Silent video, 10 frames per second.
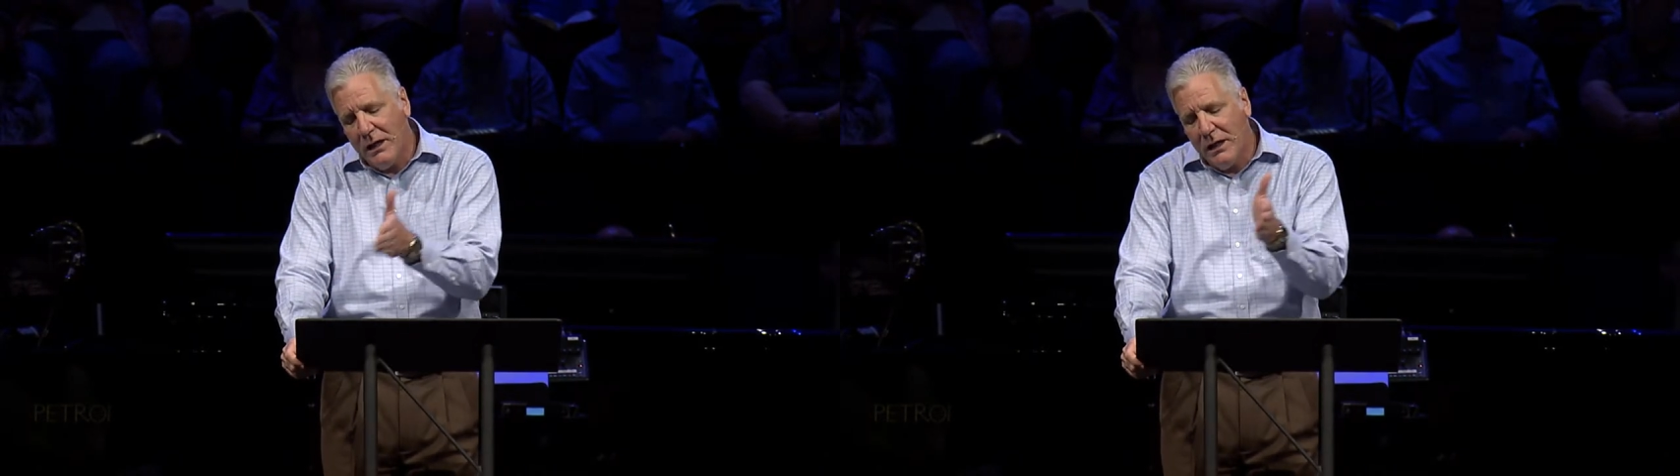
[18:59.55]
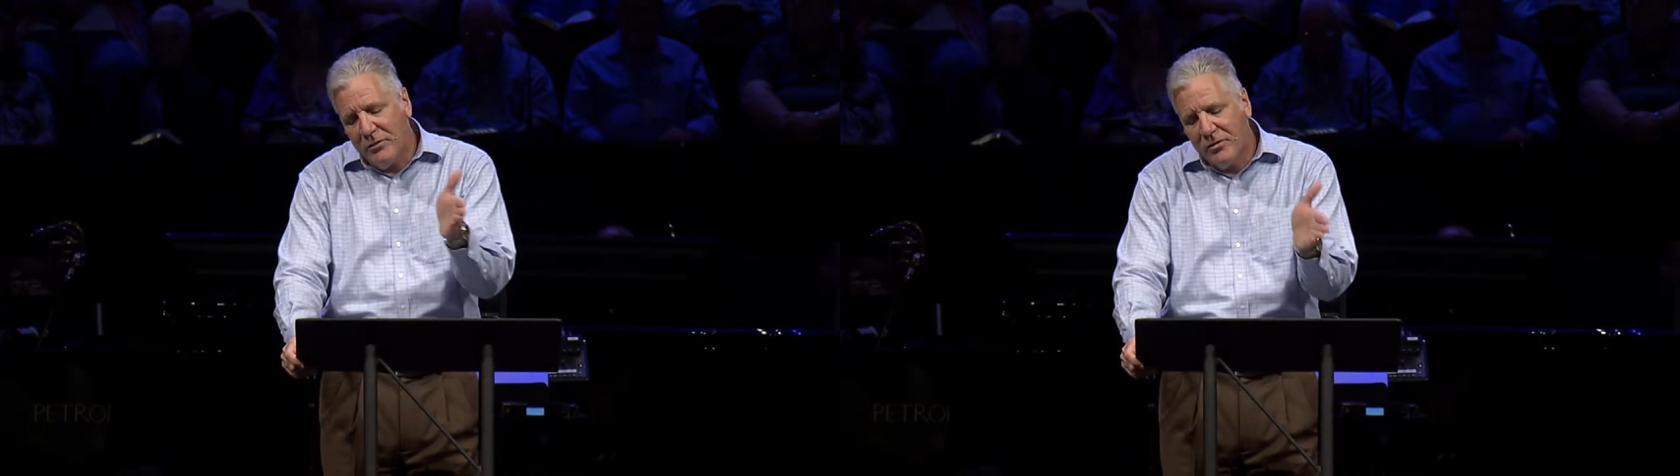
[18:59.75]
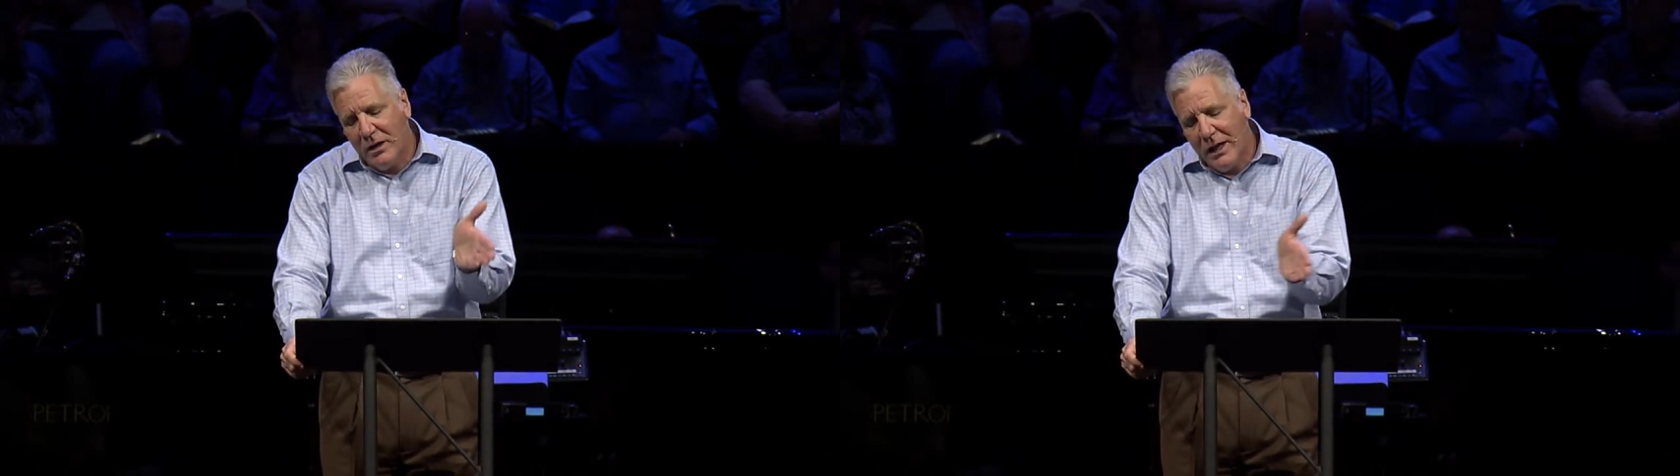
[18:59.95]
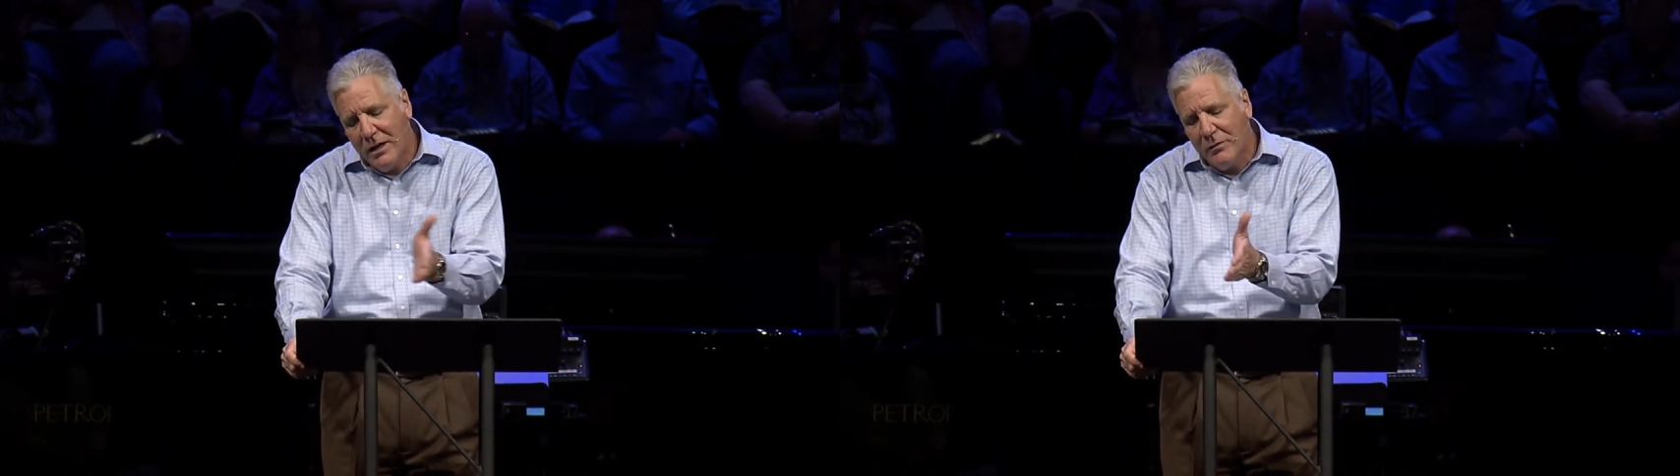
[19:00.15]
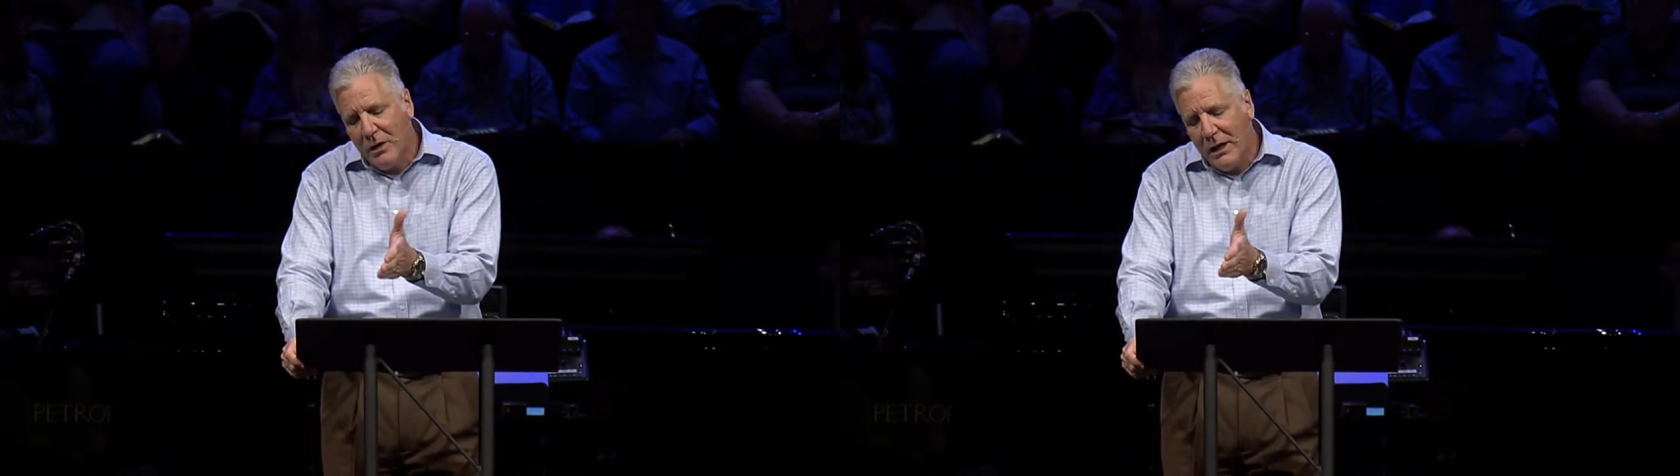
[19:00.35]
gets the lay
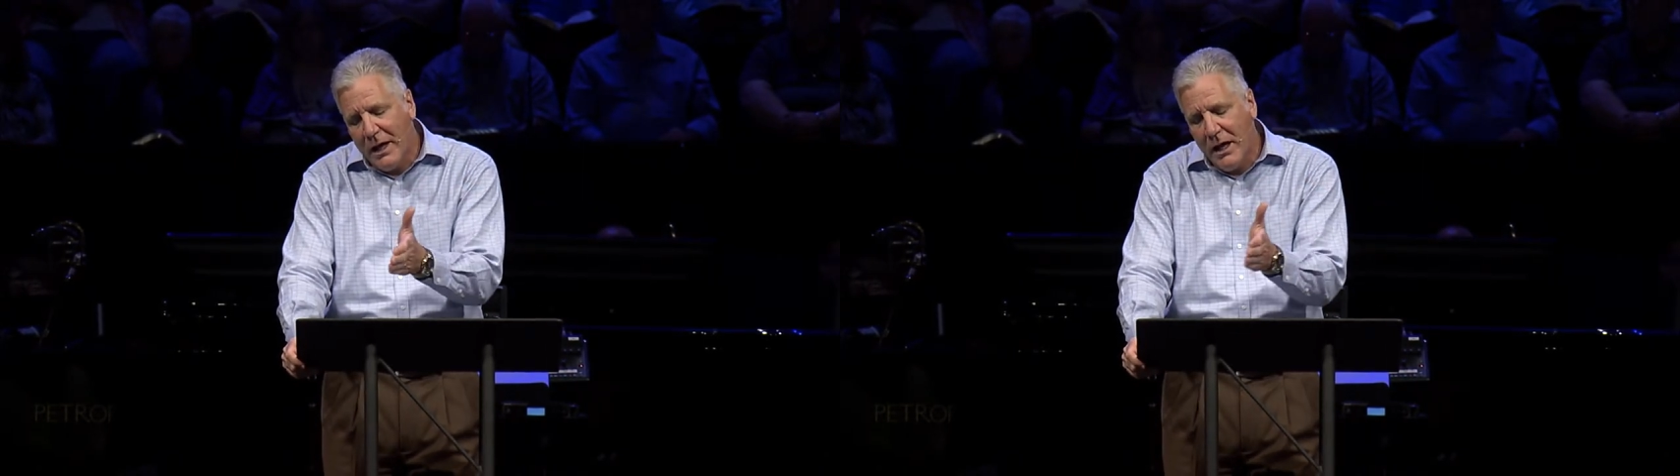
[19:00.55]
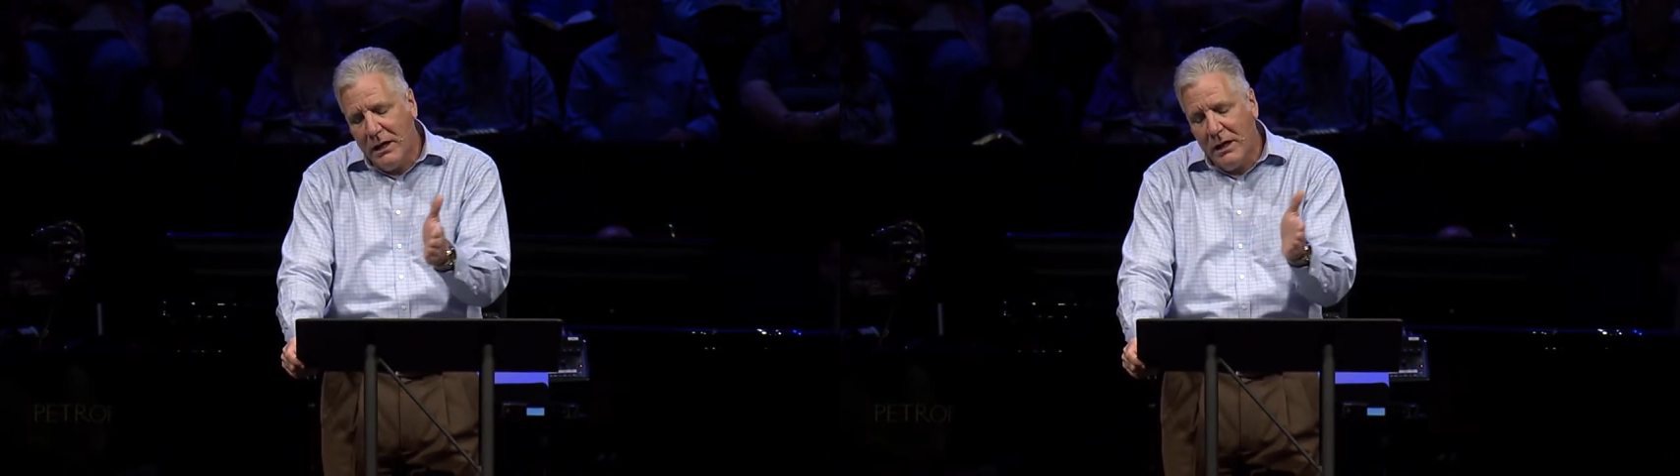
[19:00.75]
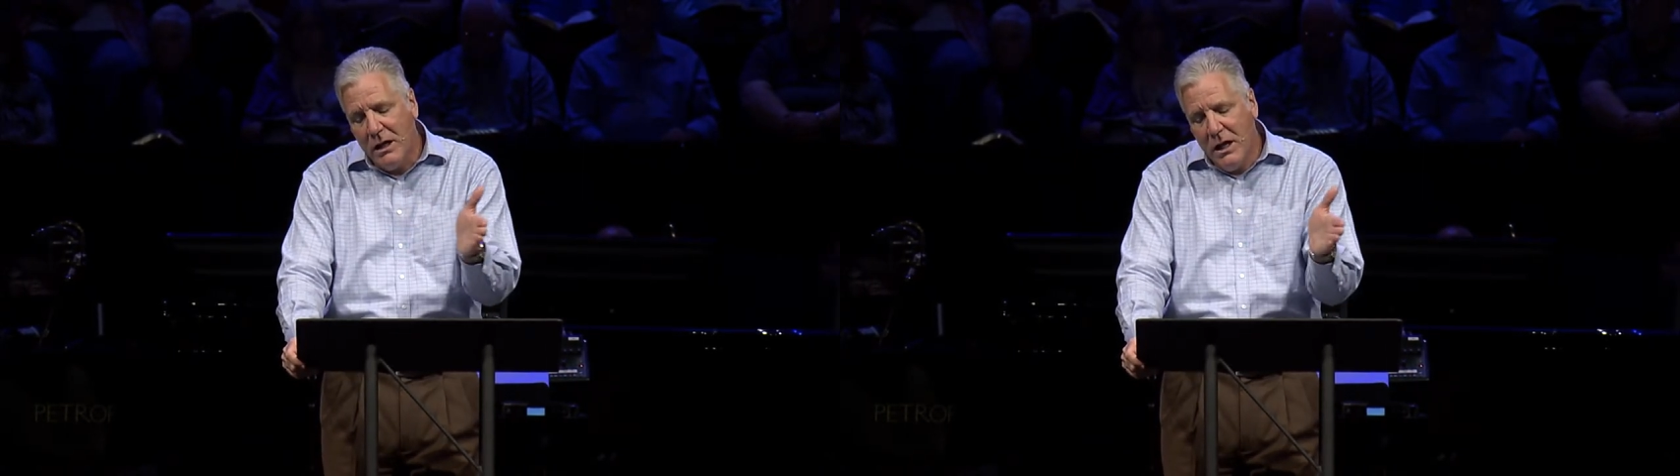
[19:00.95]
of the land, he,